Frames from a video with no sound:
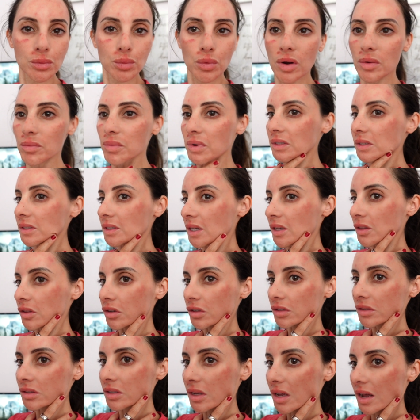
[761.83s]
is what my skin
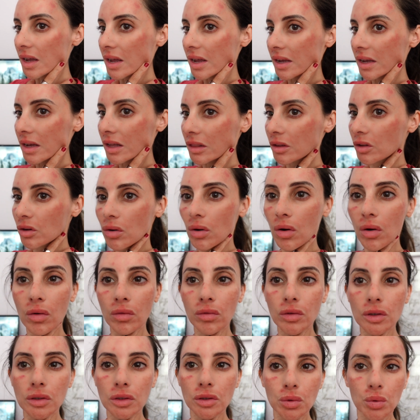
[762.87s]
looks like a little
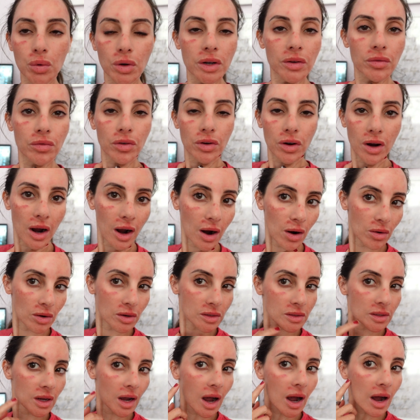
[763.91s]
over 24
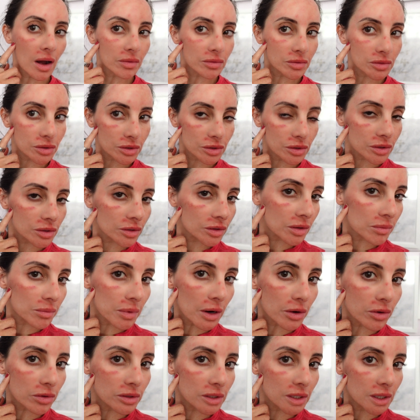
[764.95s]
hours after the
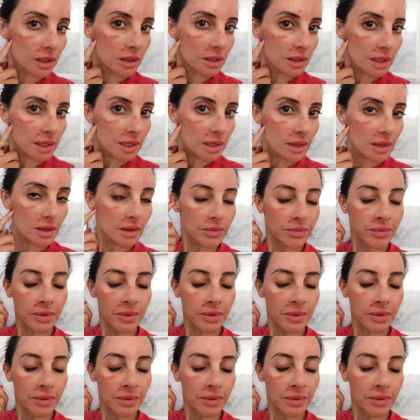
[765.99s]
microneedling.